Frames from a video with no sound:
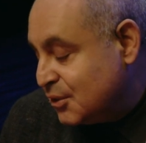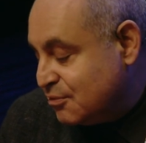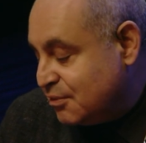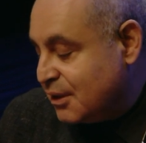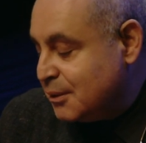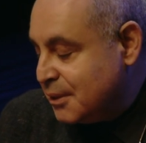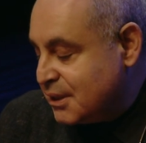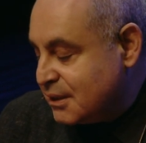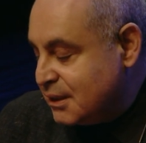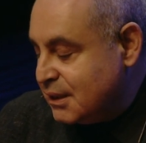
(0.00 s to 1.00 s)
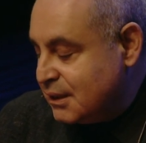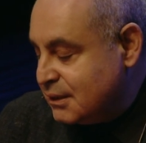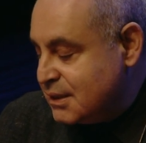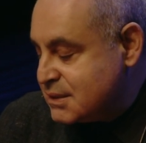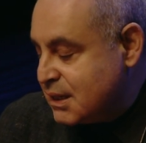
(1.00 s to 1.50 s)
On the father, but I think
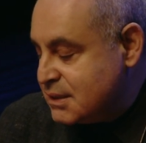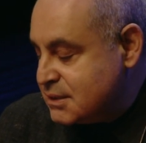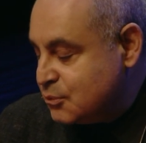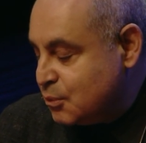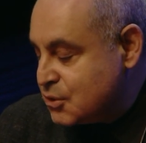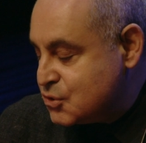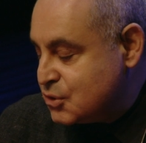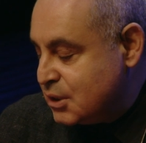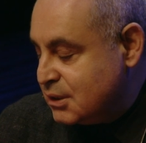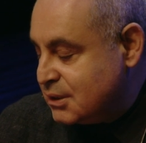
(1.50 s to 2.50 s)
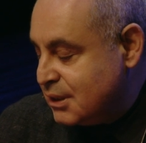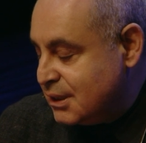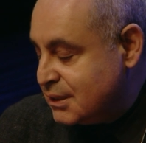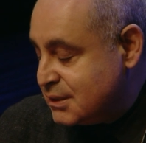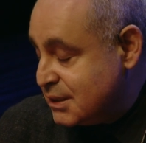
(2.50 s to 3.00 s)
in this case
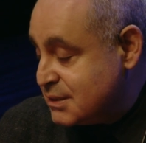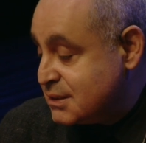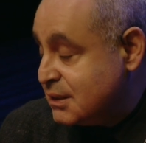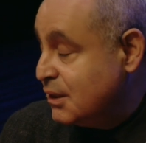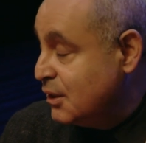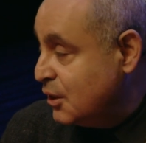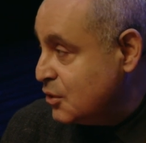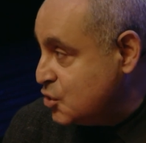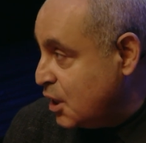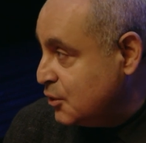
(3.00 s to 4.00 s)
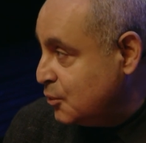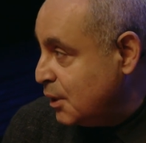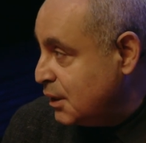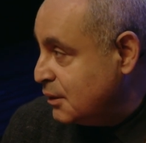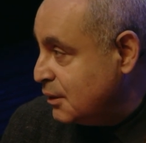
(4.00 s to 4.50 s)
it is a
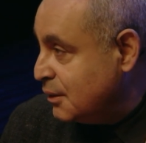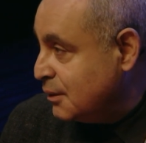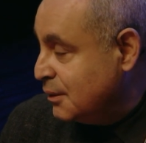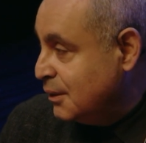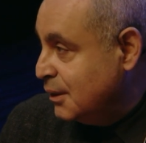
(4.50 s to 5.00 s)
genuine